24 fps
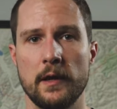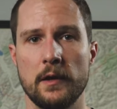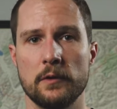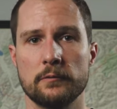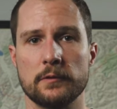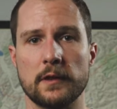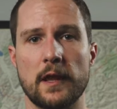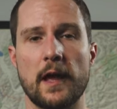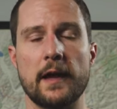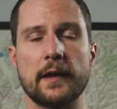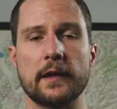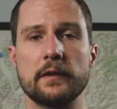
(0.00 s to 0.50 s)

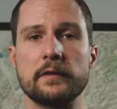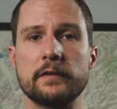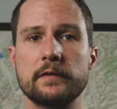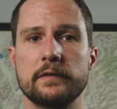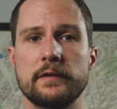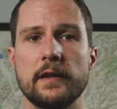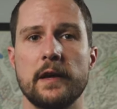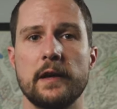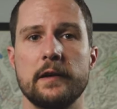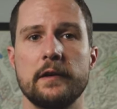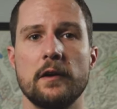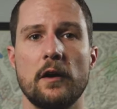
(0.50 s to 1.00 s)
relying
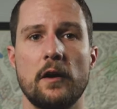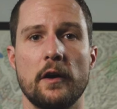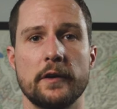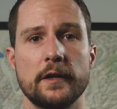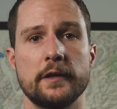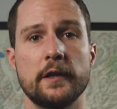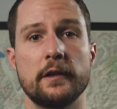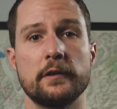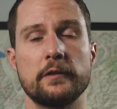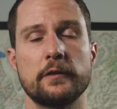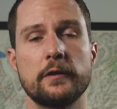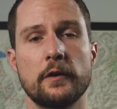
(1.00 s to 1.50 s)
instead on
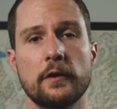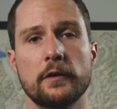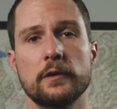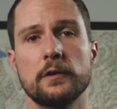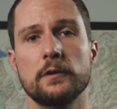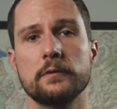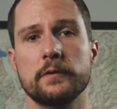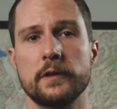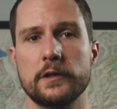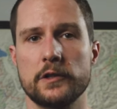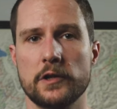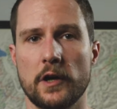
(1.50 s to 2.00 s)
an
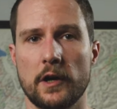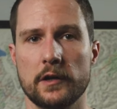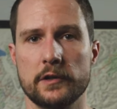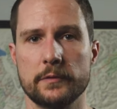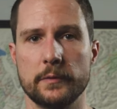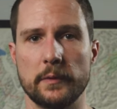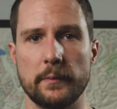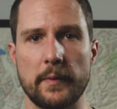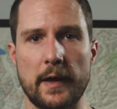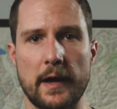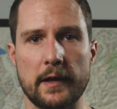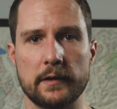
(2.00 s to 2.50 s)
internal
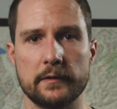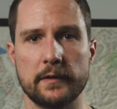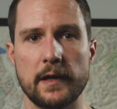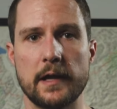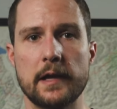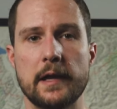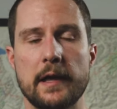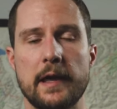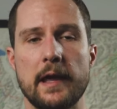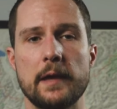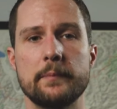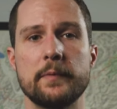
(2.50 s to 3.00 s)
rechargeable battery
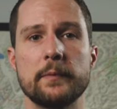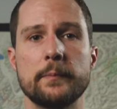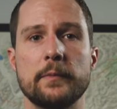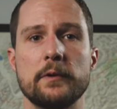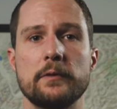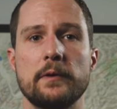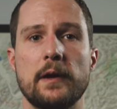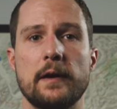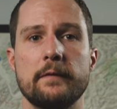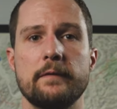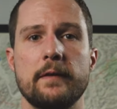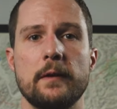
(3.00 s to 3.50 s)

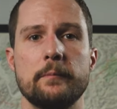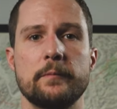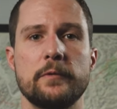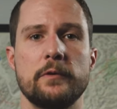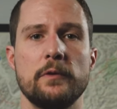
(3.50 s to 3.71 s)
capable of up